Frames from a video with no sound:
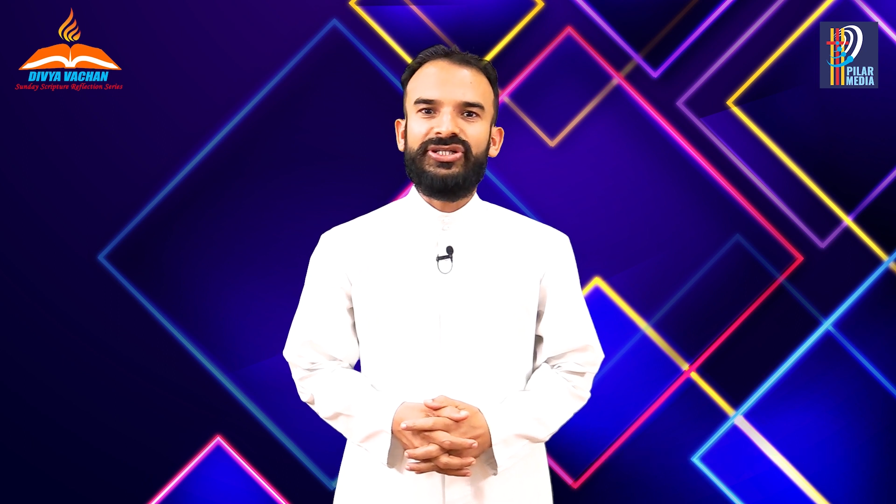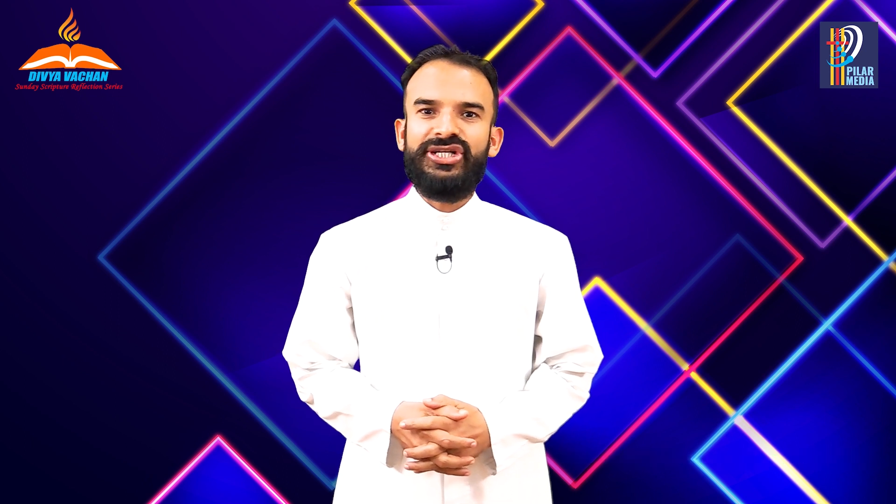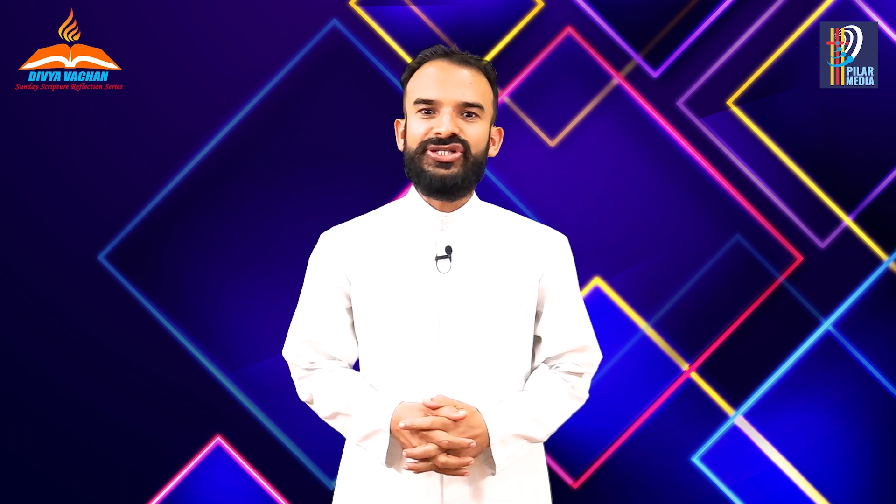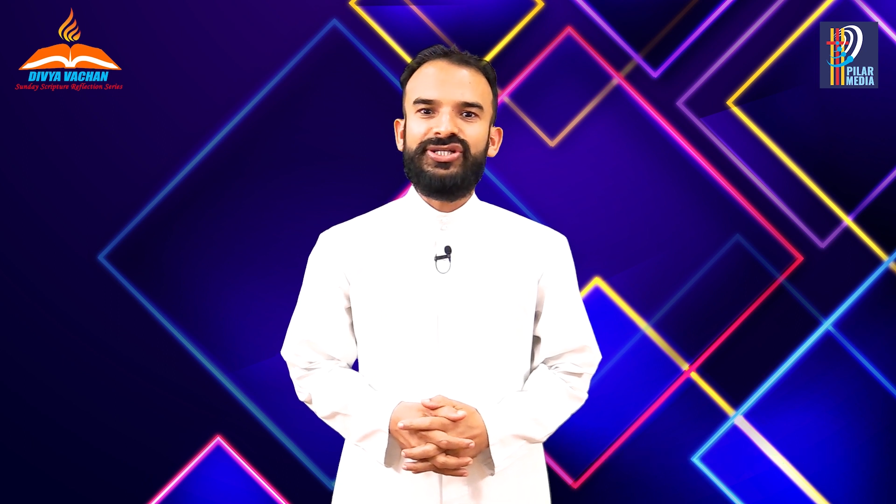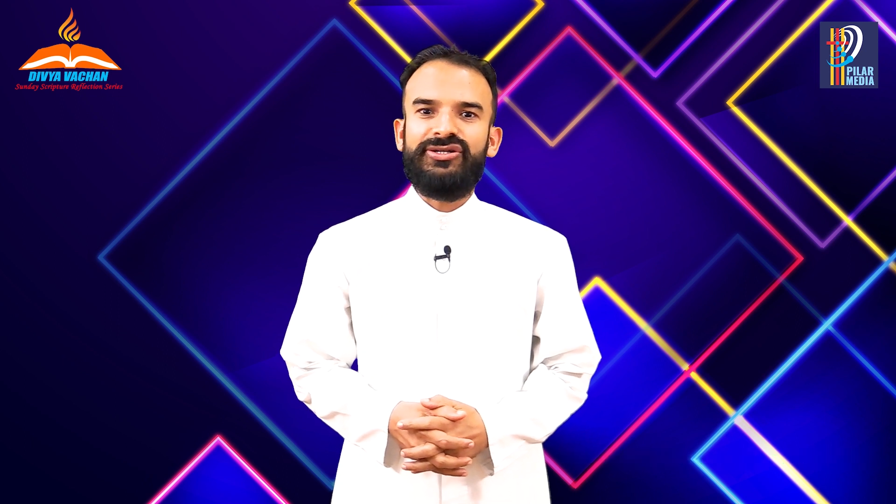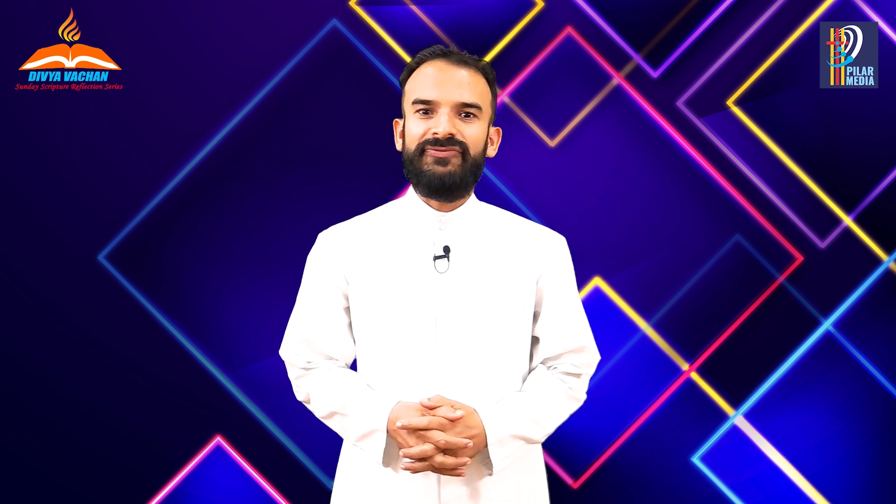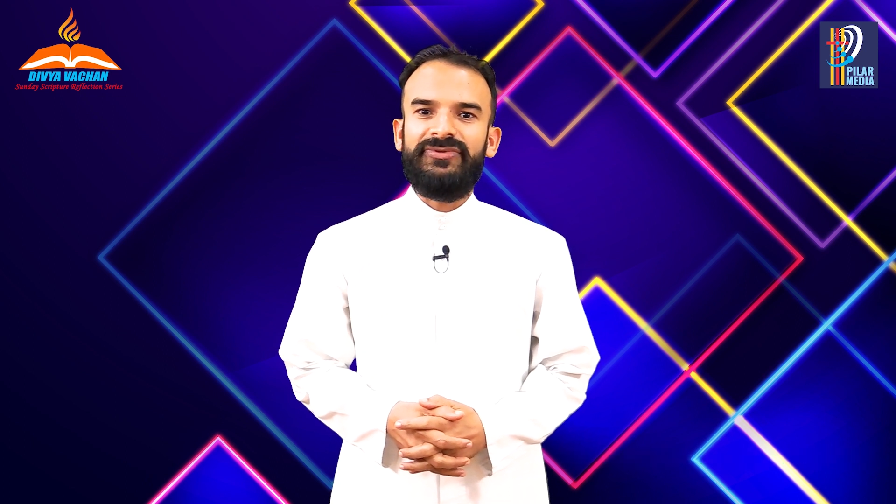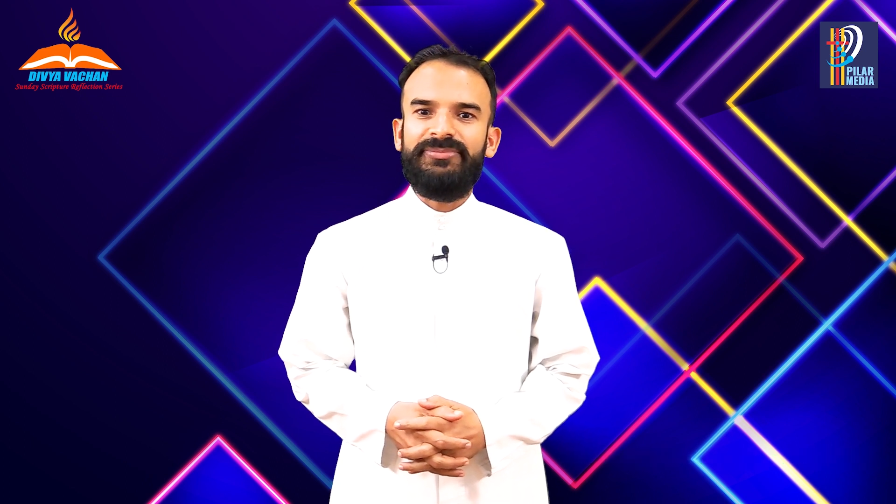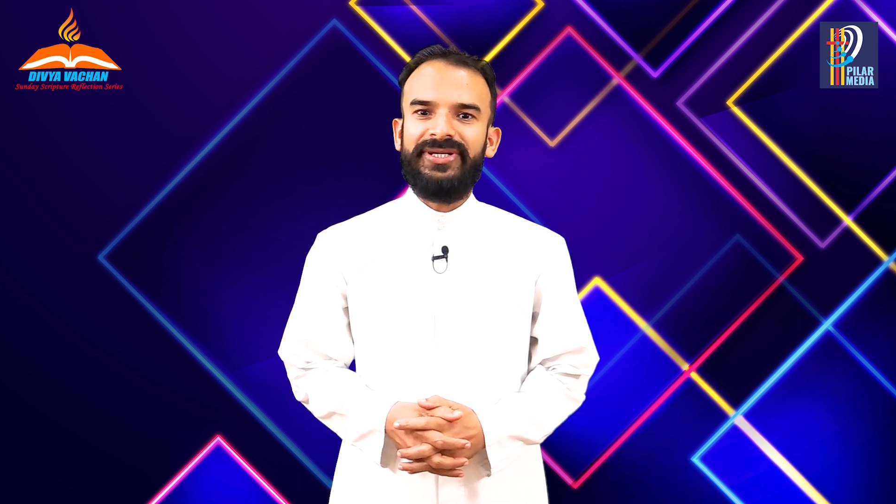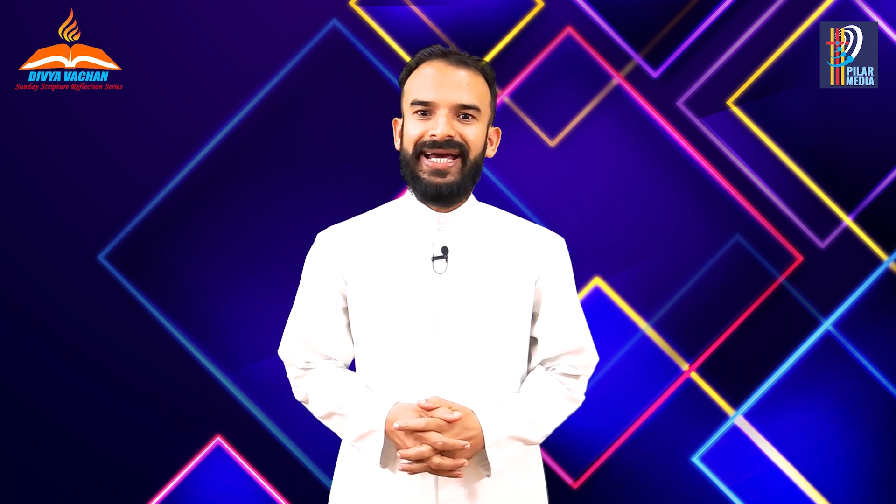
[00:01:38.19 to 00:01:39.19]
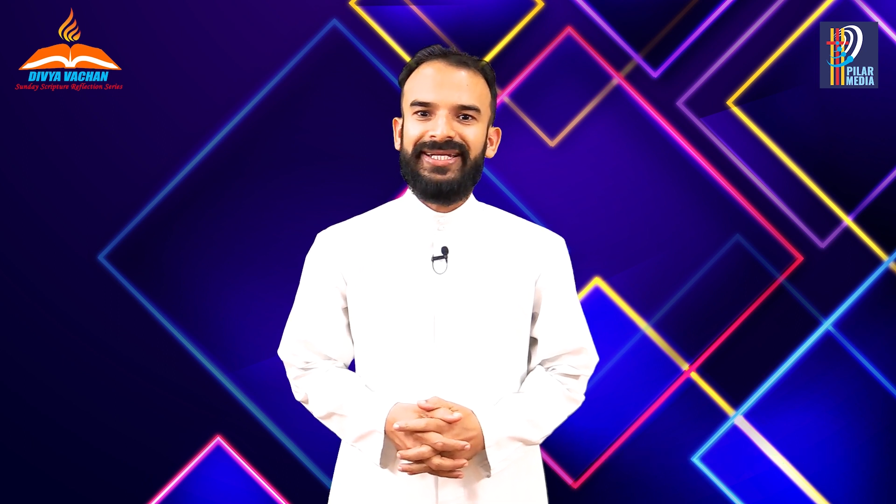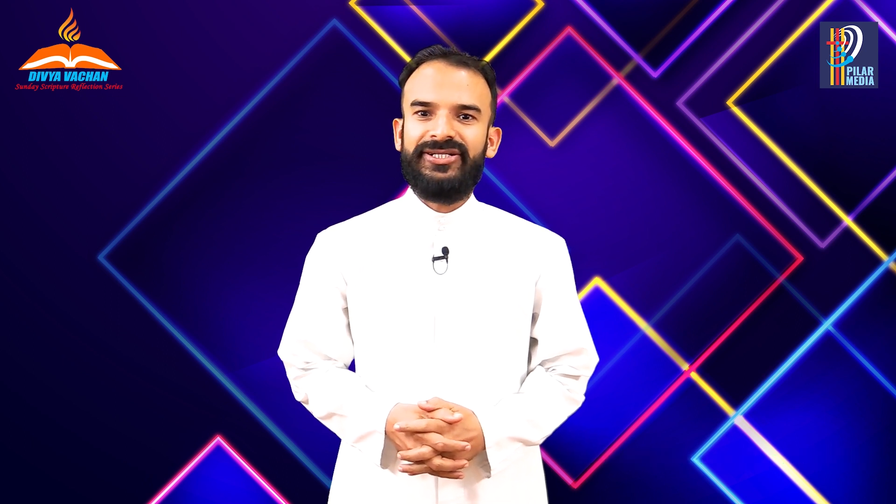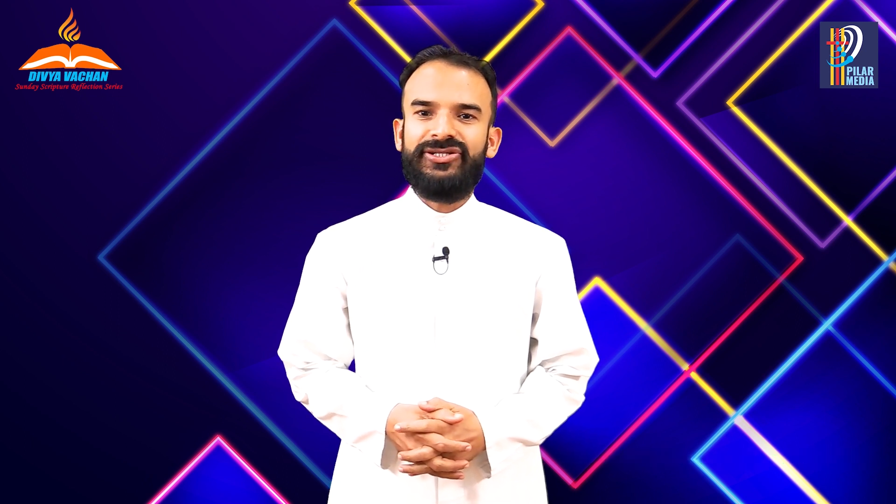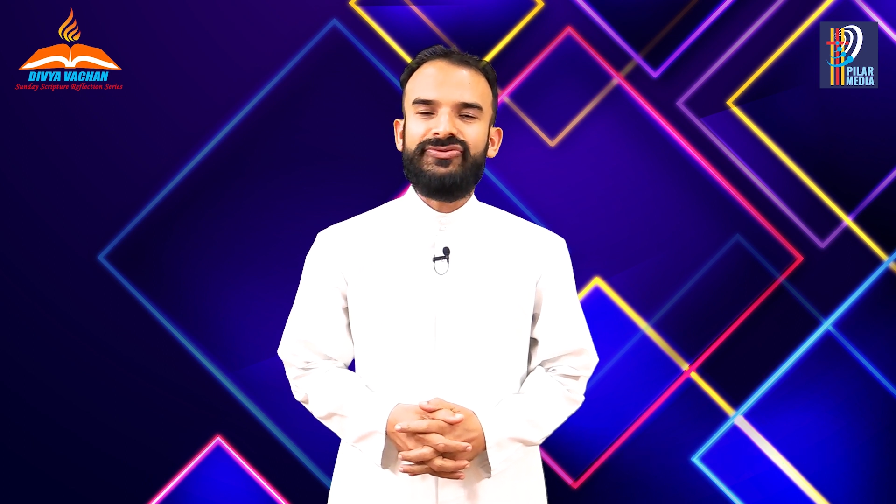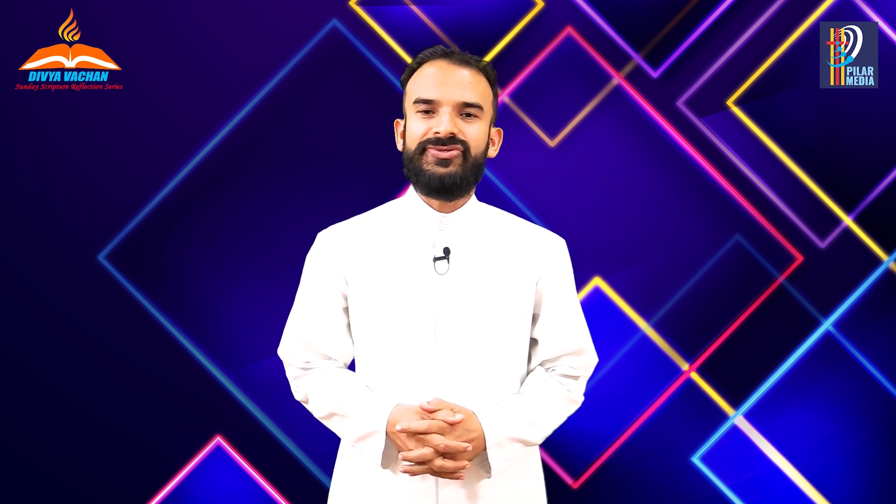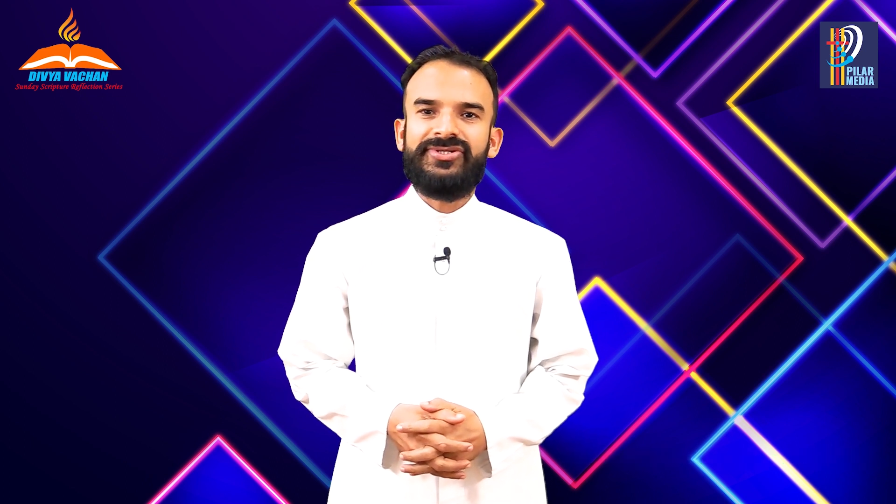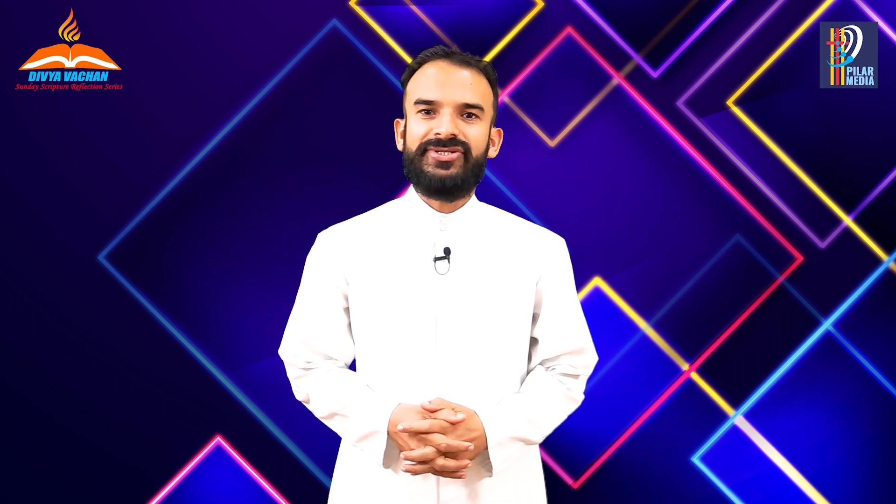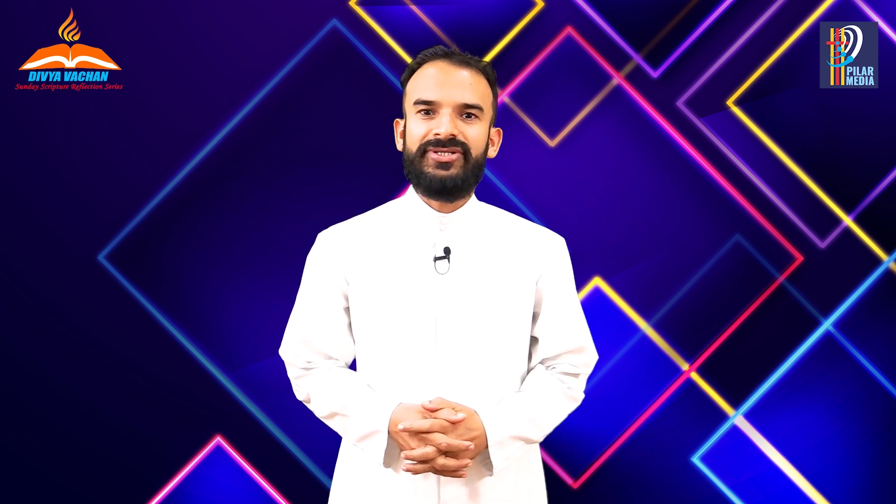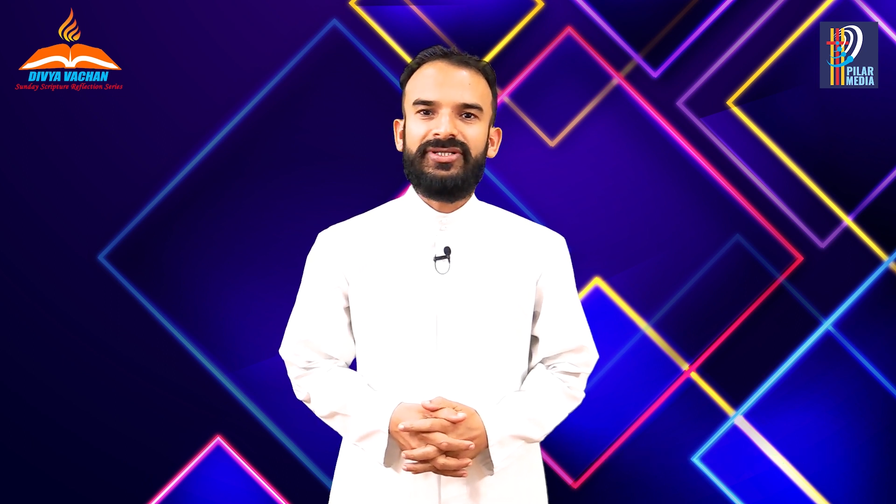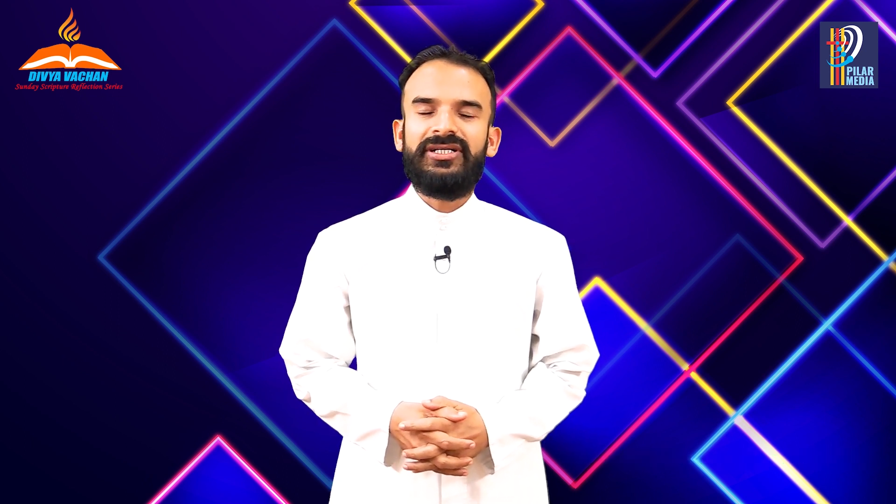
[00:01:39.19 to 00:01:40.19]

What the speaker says: teaching of the Beatitudes,